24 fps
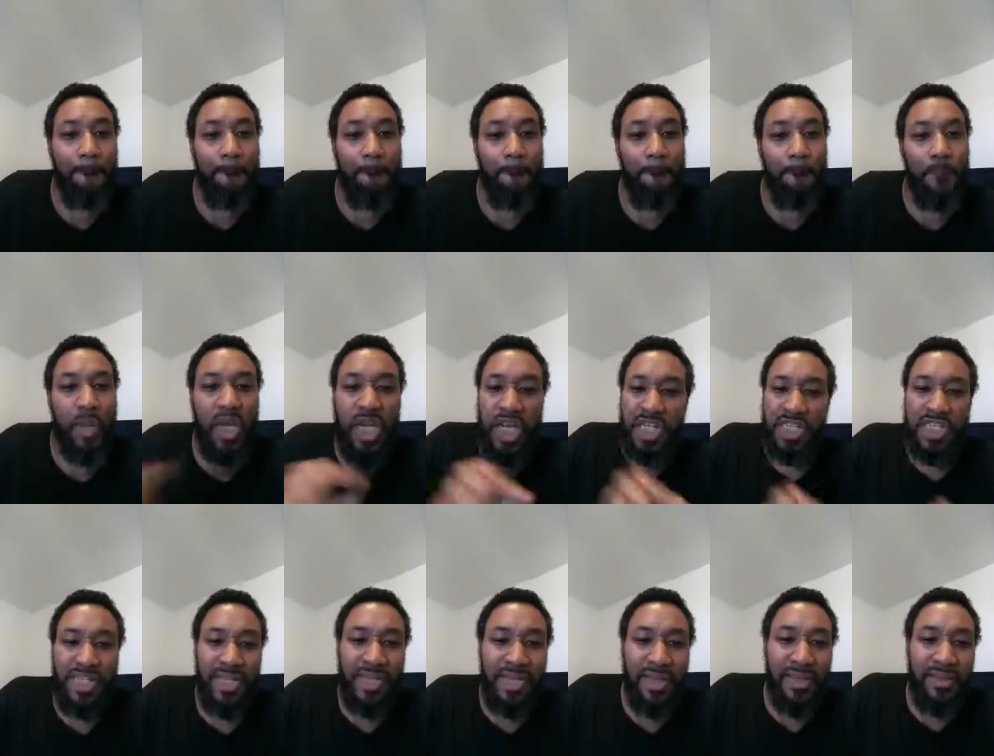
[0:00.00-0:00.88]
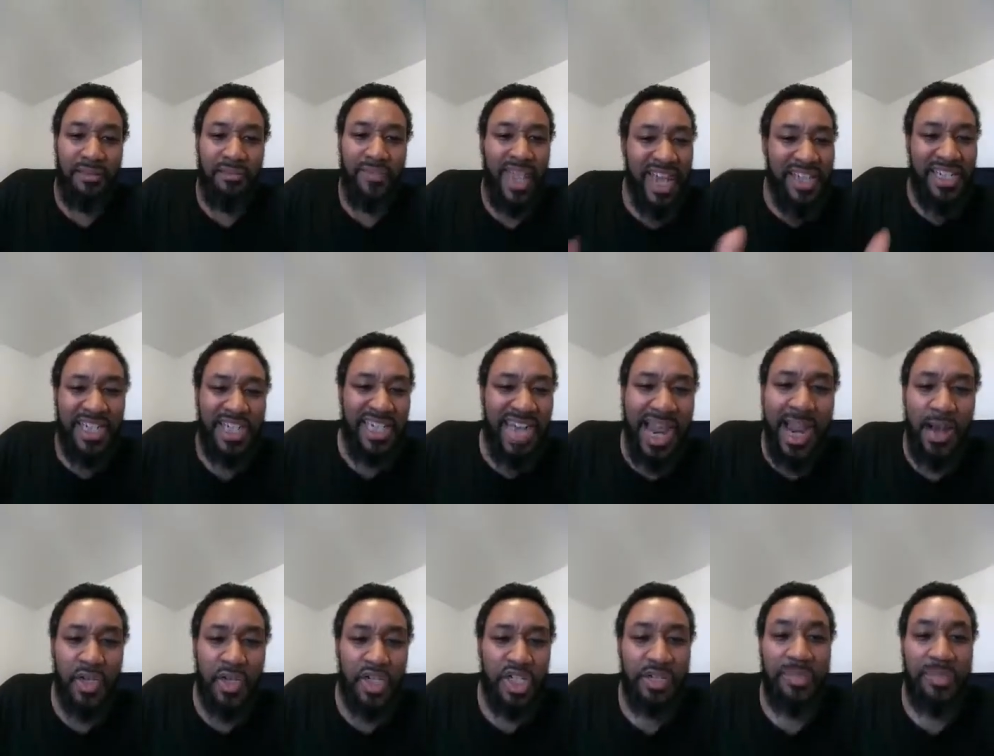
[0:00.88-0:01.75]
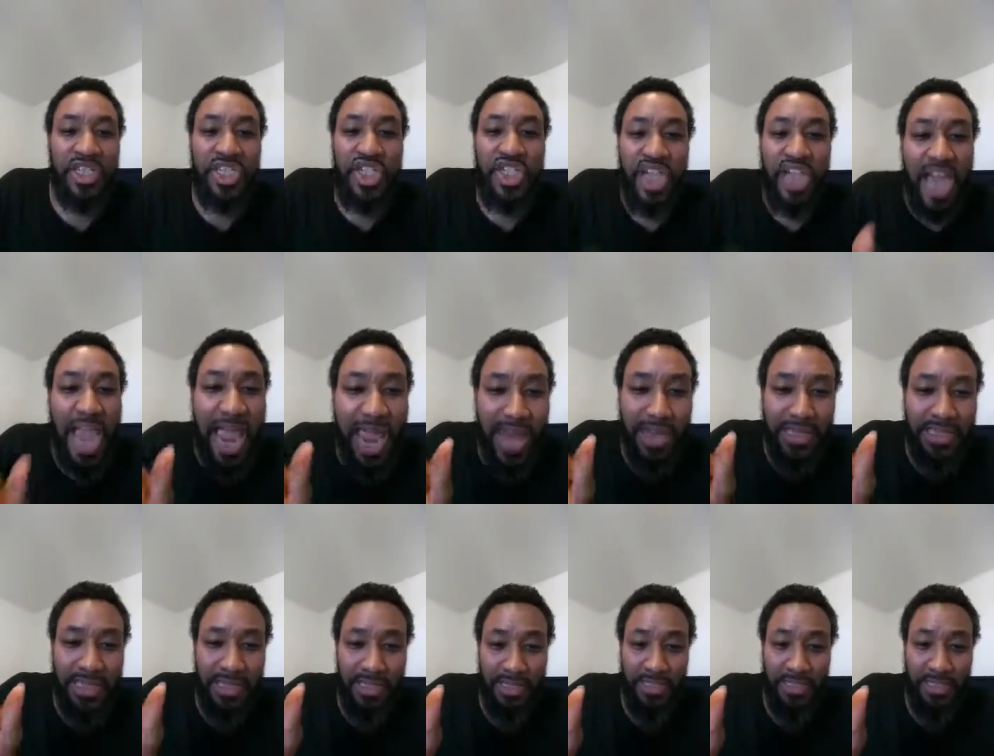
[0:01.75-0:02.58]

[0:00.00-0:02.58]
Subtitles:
Because that desire should have been checked.